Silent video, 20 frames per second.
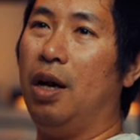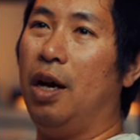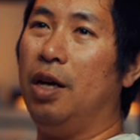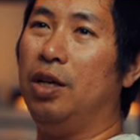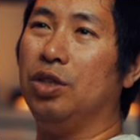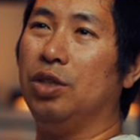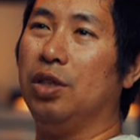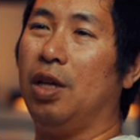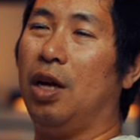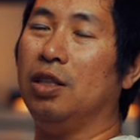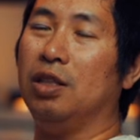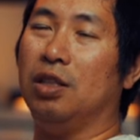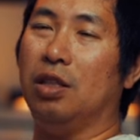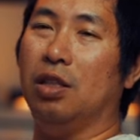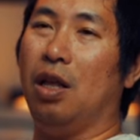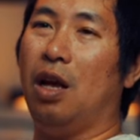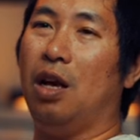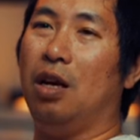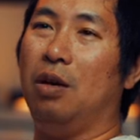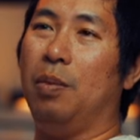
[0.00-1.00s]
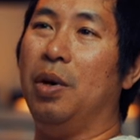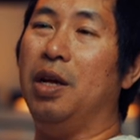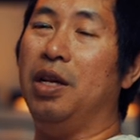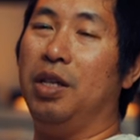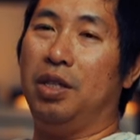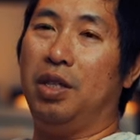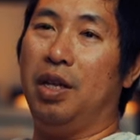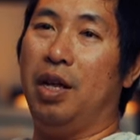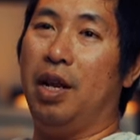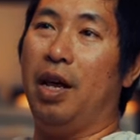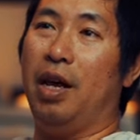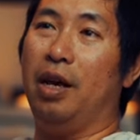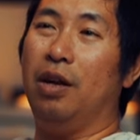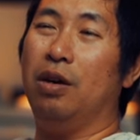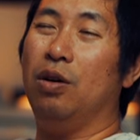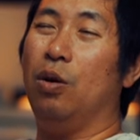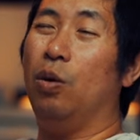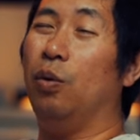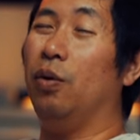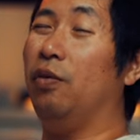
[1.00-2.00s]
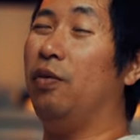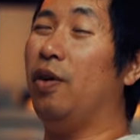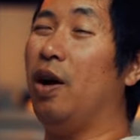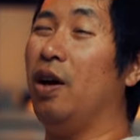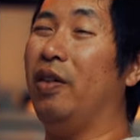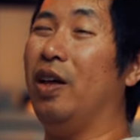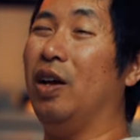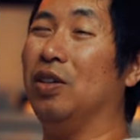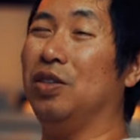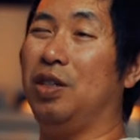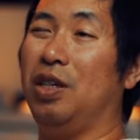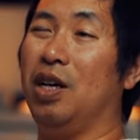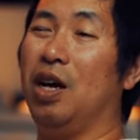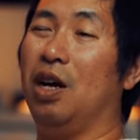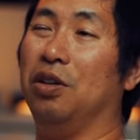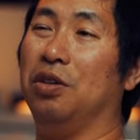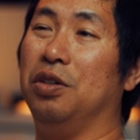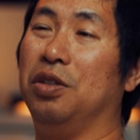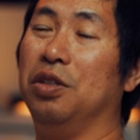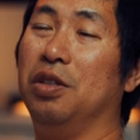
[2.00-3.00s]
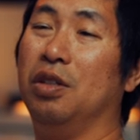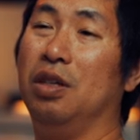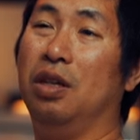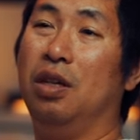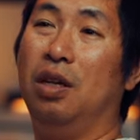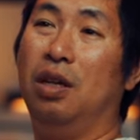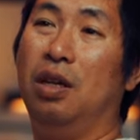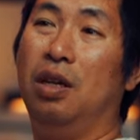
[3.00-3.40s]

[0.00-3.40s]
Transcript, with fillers: I just lost a lot of money today, over five thousand dollars.